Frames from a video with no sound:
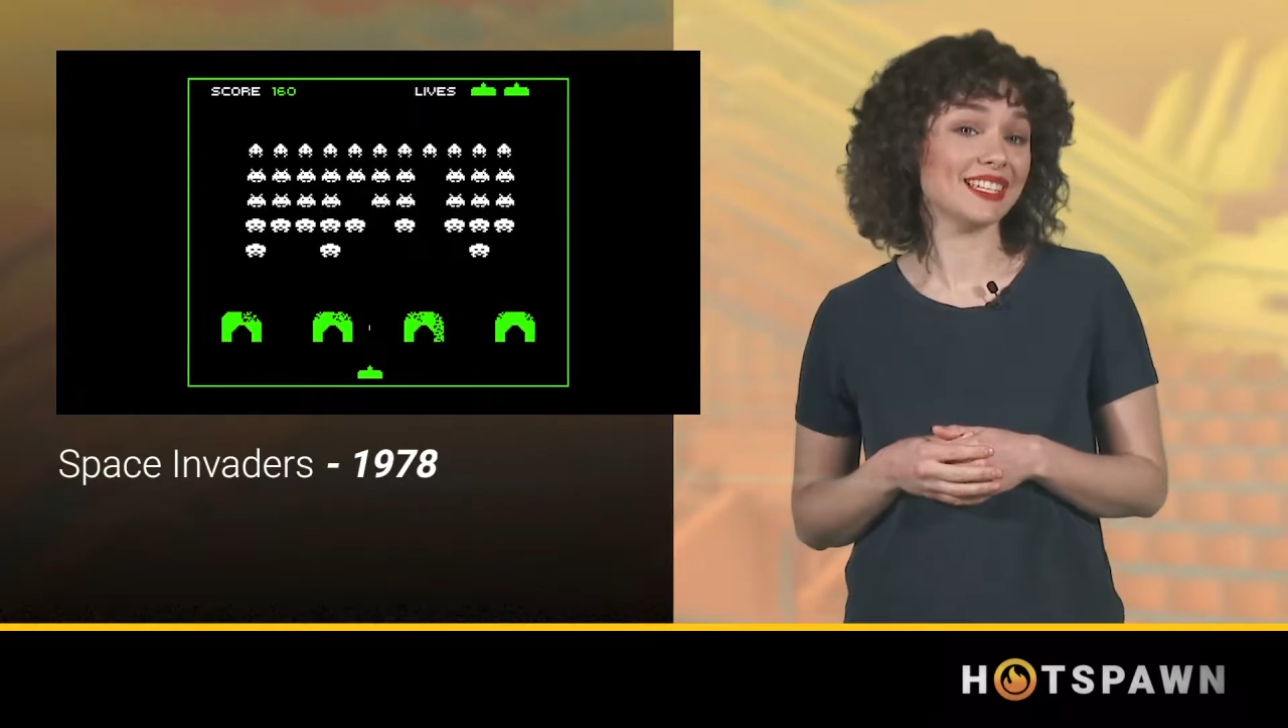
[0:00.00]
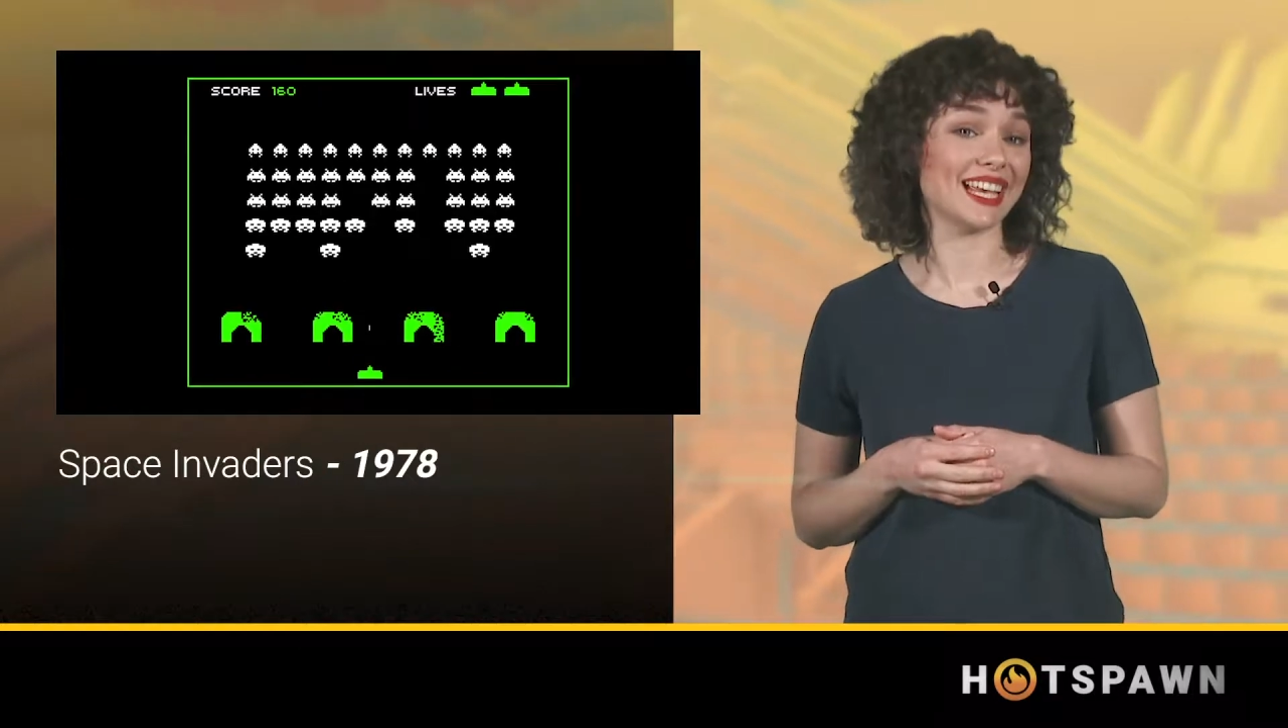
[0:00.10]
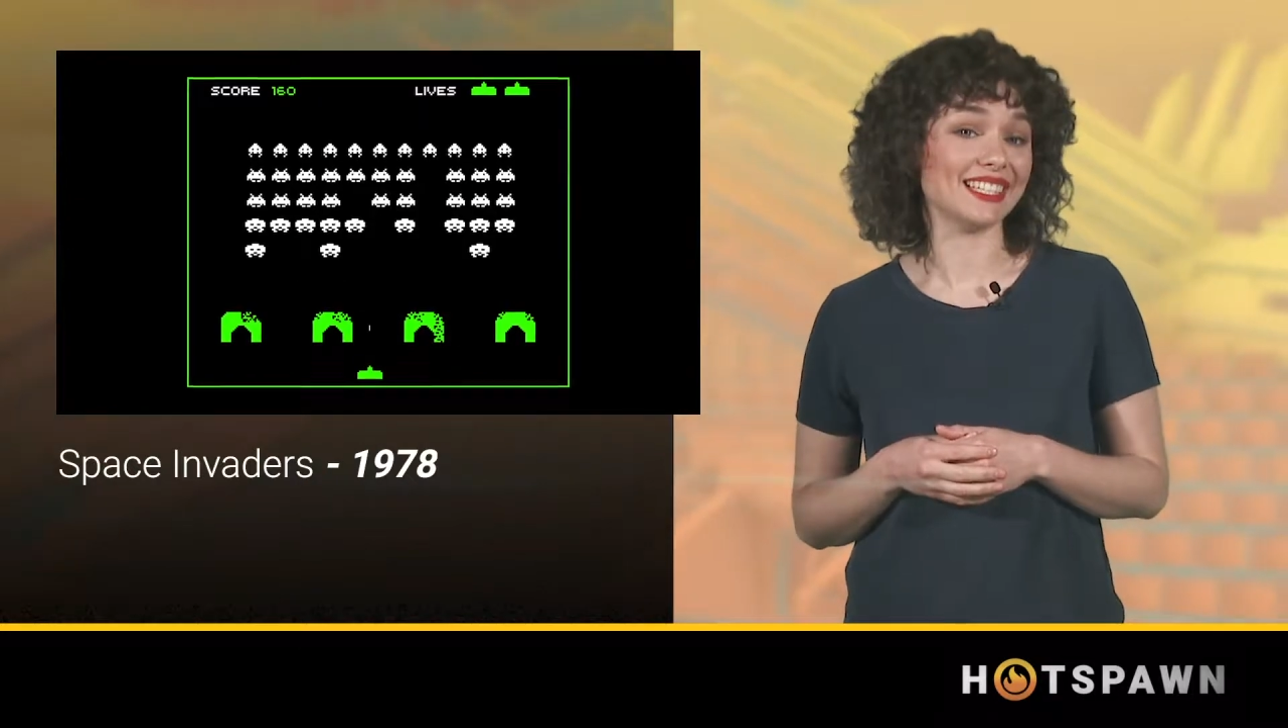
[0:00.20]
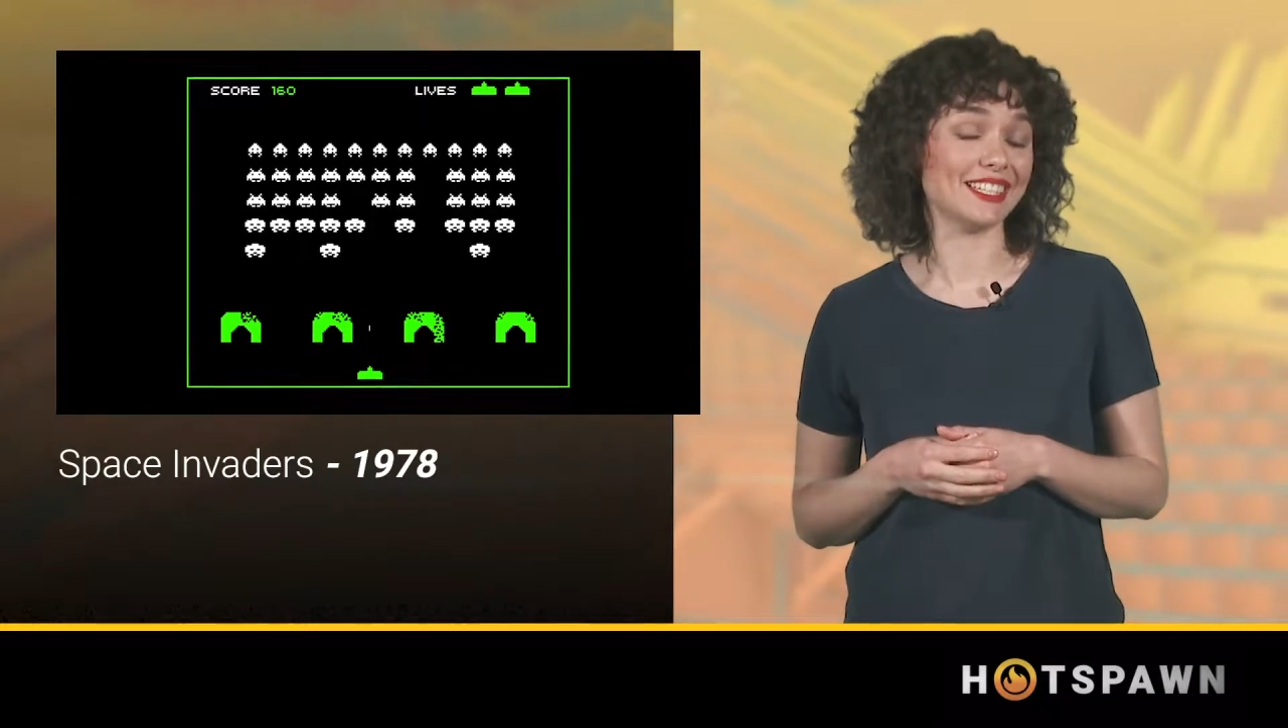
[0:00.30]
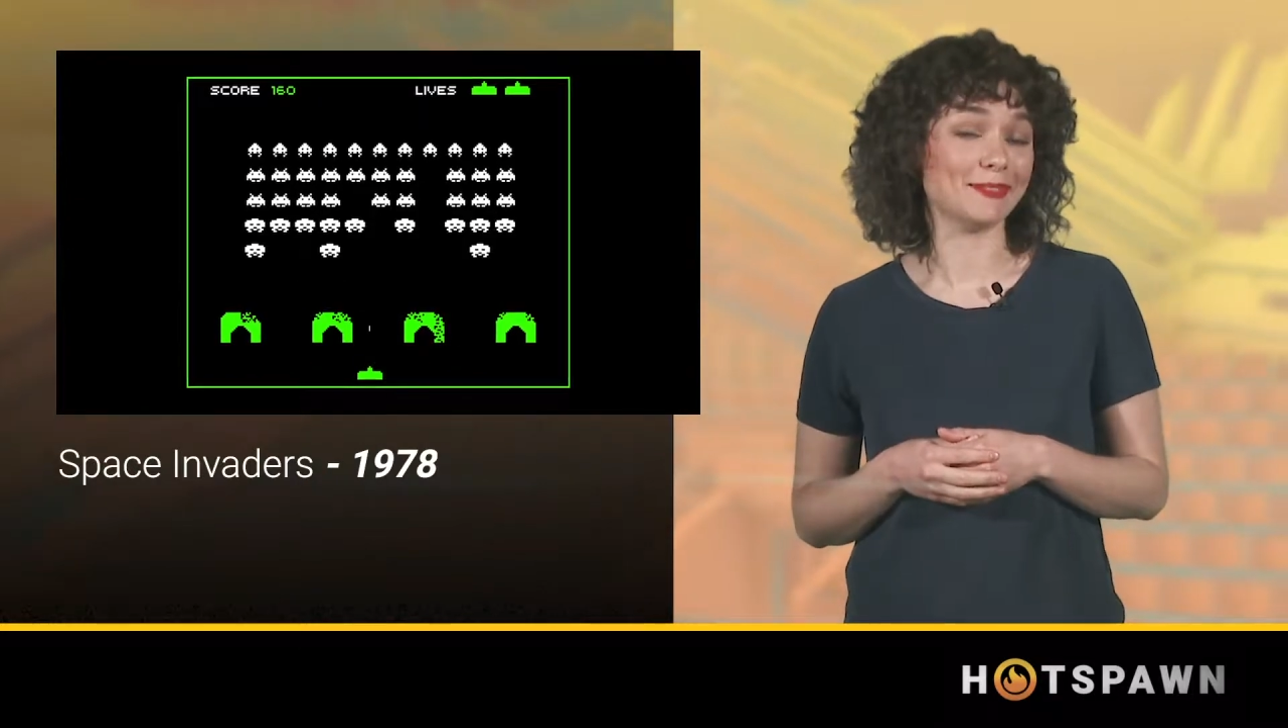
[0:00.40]

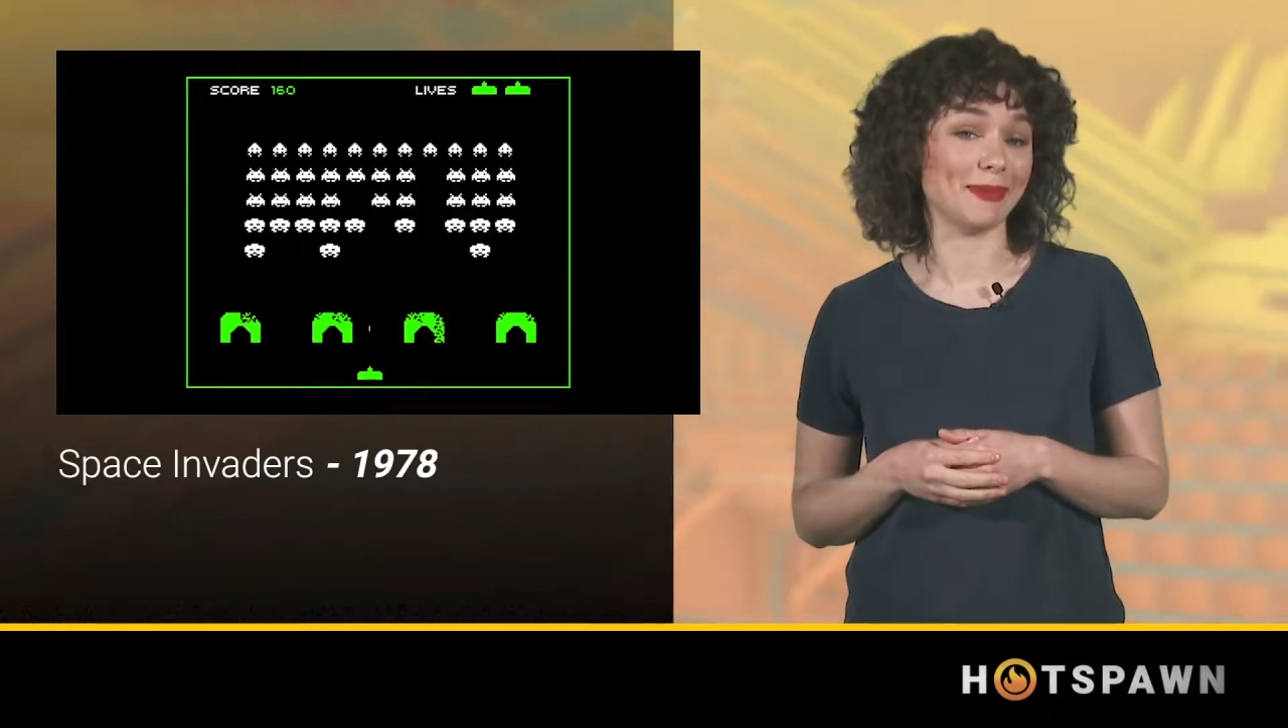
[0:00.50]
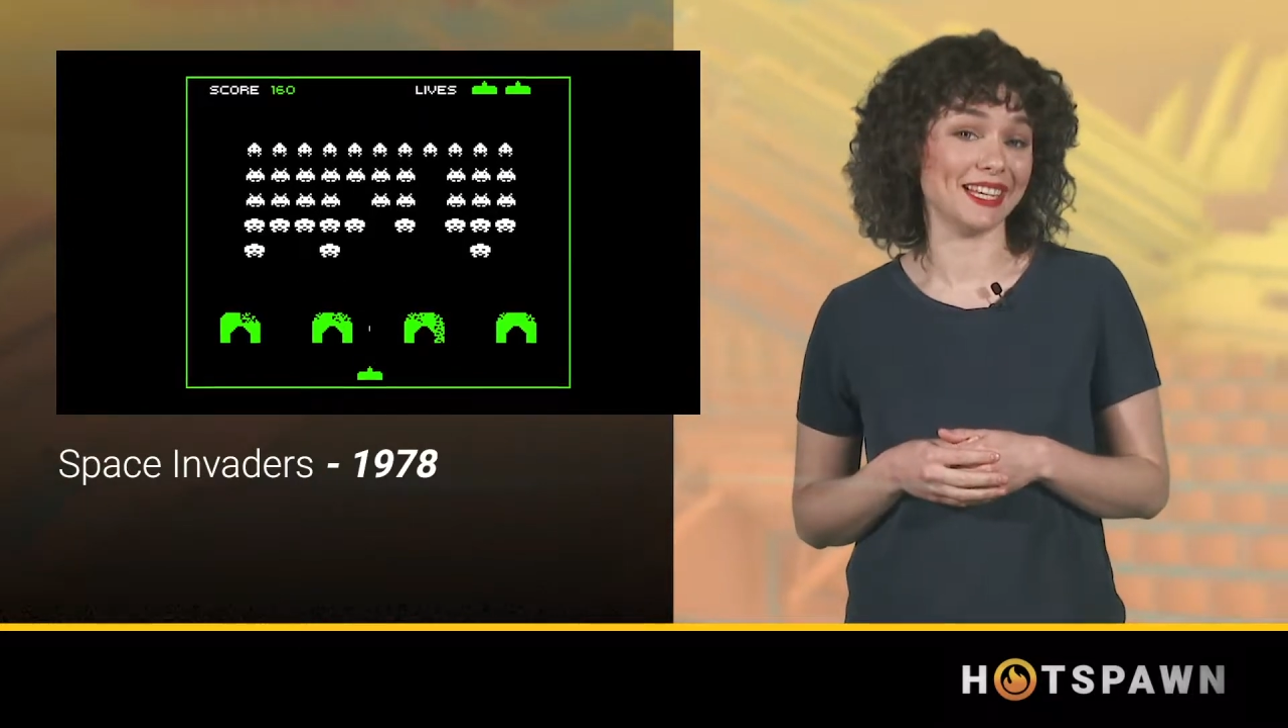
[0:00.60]
contestants